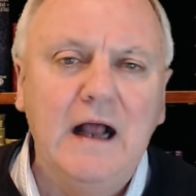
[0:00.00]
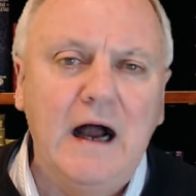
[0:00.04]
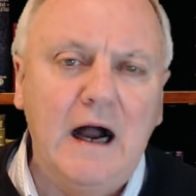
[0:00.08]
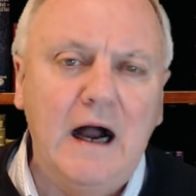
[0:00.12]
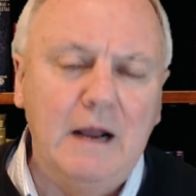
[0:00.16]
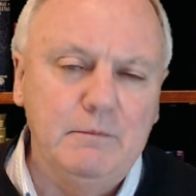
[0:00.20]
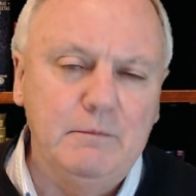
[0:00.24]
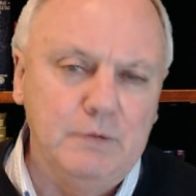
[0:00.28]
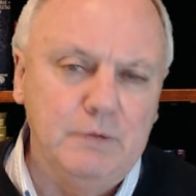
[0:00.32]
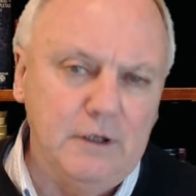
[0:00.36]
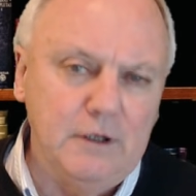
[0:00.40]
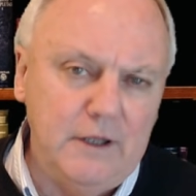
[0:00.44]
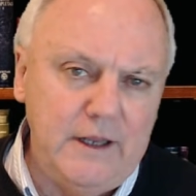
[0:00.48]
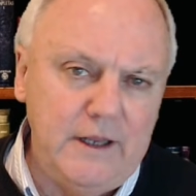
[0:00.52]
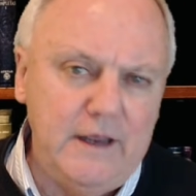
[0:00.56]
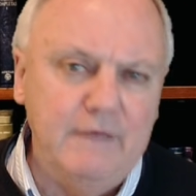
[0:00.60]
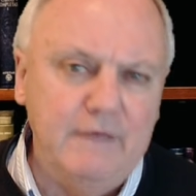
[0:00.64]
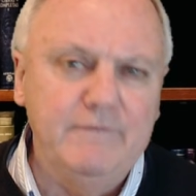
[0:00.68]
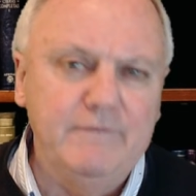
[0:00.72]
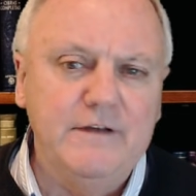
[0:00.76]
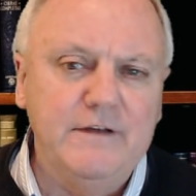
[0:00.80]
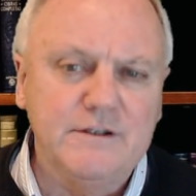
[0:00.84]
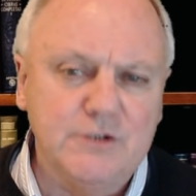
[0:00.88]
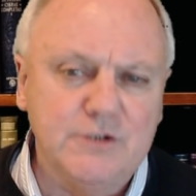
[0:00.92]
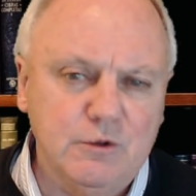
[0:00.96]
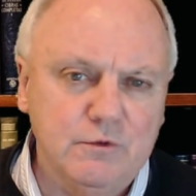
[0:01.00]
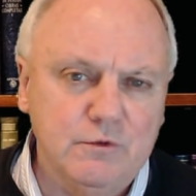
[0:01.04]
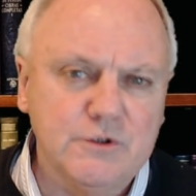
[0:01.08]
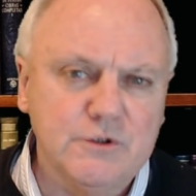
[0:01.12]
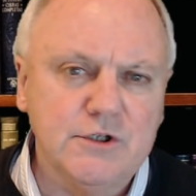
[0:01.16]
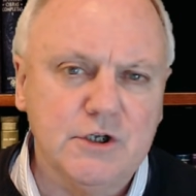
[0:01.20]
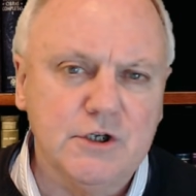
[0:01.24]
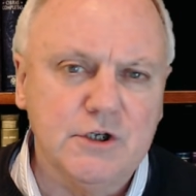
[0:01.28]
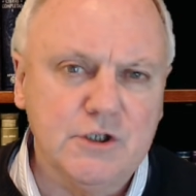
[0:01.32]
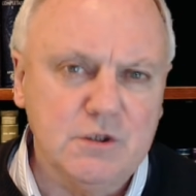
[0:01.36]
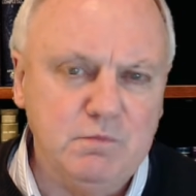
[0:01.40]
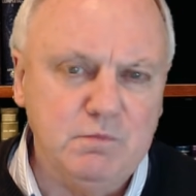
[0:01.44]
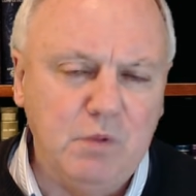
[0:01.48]
I believe, as it was
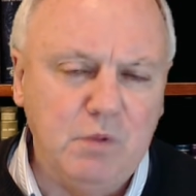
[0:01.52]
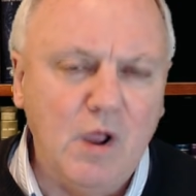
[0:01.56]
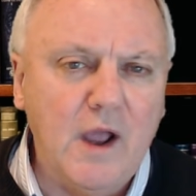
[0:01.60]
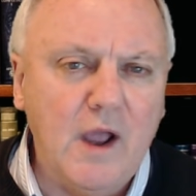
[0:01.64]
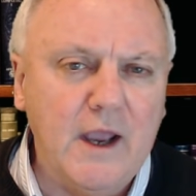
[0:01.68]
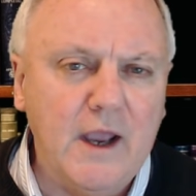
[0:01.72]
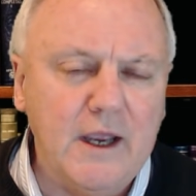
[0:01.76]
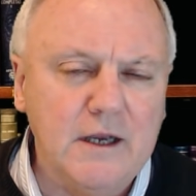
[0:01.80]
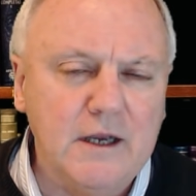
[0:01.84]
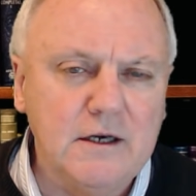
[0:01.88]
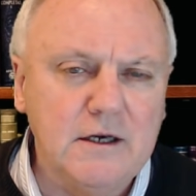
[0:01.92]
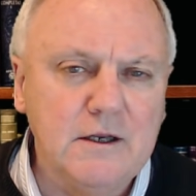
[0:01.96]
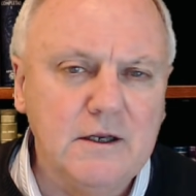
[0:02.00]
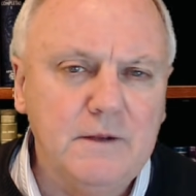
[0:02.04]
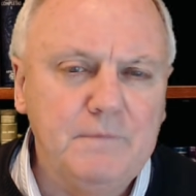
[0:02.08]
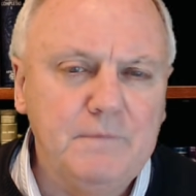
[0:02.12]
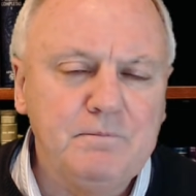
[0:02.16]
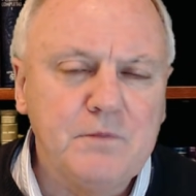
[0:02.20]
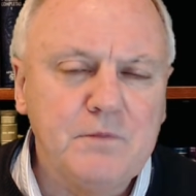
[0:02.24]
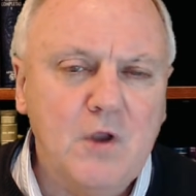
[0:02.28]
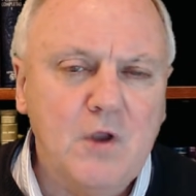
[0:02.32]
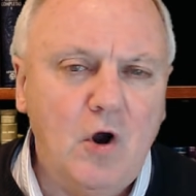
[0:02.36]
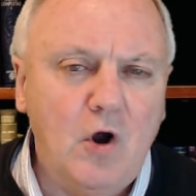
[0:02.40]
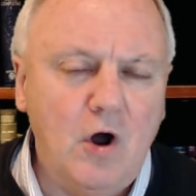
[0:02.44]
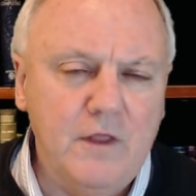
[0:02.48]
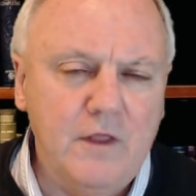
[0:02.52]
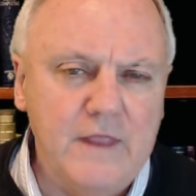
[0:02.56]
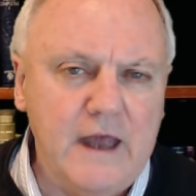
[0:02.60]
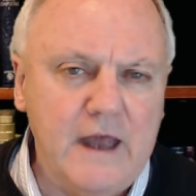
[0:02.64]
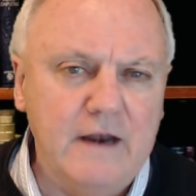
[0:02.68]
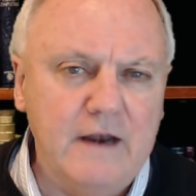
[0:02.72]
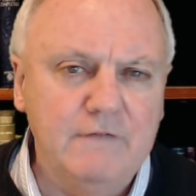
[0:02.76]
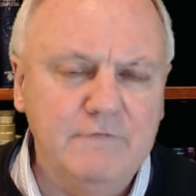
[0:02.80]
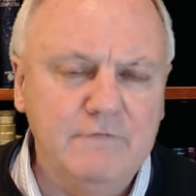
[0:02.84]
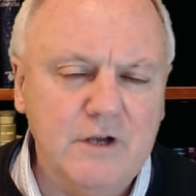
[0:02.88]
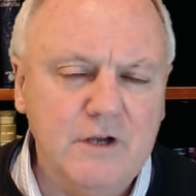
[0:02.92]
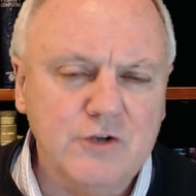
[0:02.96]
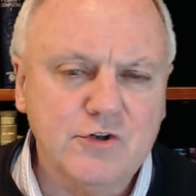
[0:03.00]
explained on that
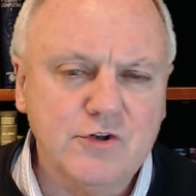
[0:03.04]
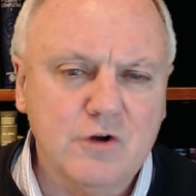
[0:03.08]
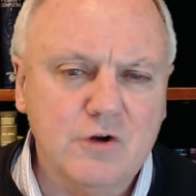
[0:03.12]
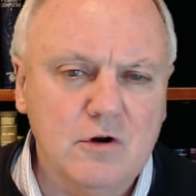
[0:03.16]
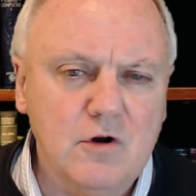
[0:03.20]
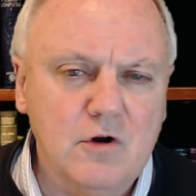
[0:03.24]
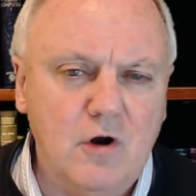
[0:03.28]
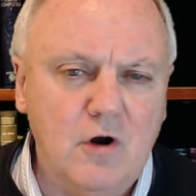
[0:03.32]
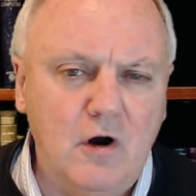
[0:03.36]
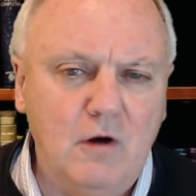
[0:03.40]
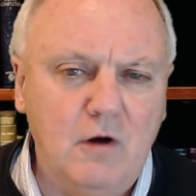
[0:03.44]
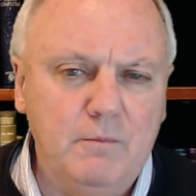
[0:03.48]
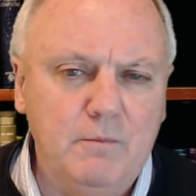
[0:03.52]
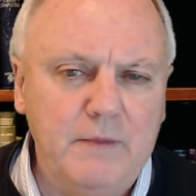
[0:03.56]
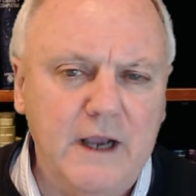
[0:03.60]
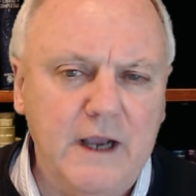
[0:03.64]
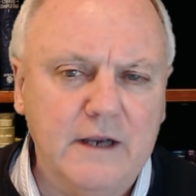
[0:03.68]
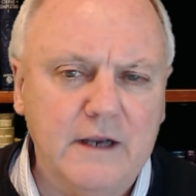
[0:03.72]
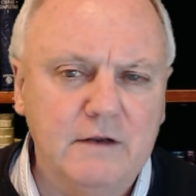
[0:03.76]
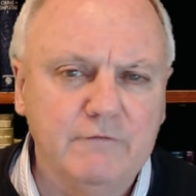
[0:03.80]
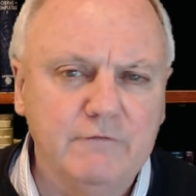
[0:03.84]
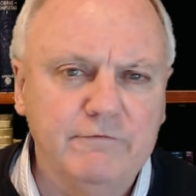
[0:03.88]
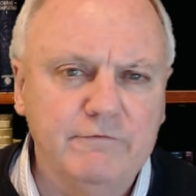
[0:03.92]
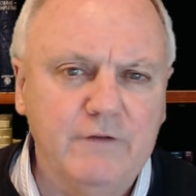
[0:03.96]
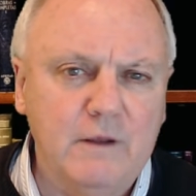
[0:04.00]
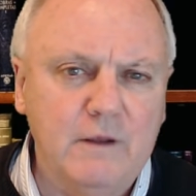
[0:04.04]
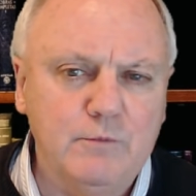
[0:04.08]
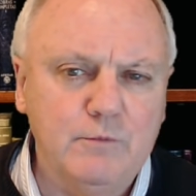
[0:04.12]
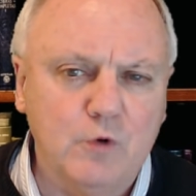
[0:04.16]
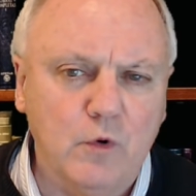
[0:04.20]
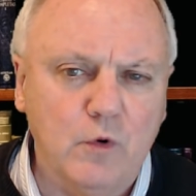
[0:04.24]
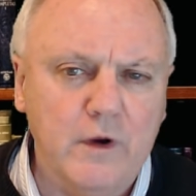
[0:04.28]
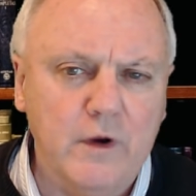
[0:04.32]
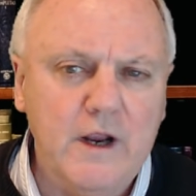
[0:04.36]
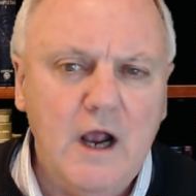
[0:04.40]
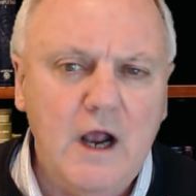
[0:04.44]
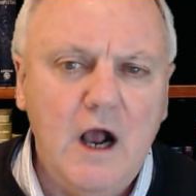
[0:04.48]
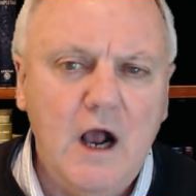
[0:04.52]
investor call back in
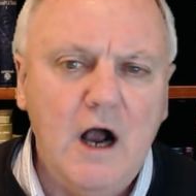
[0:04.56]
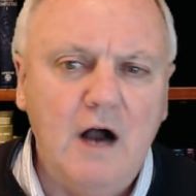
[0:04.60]
February,